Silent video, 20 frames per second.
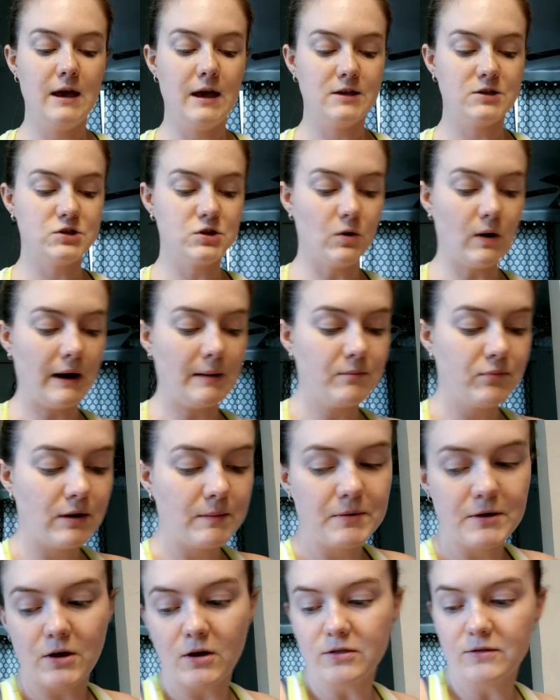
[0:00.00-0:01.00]
and so I'm
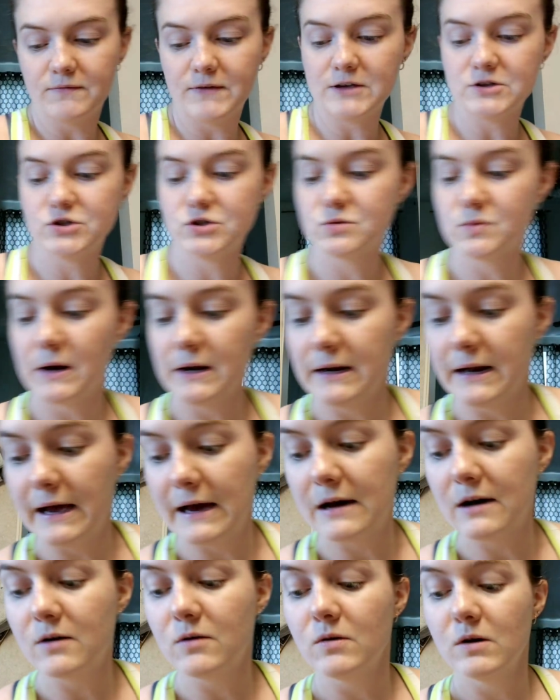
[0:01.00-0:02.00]
prepping all the veggies right
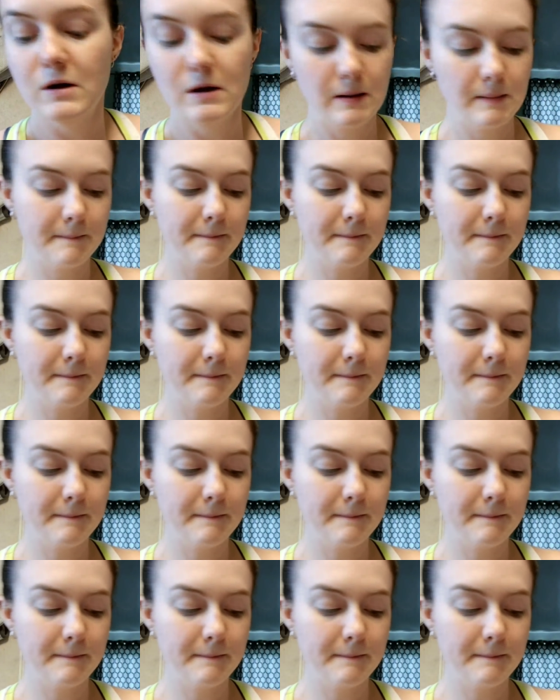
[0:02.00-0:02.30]
now,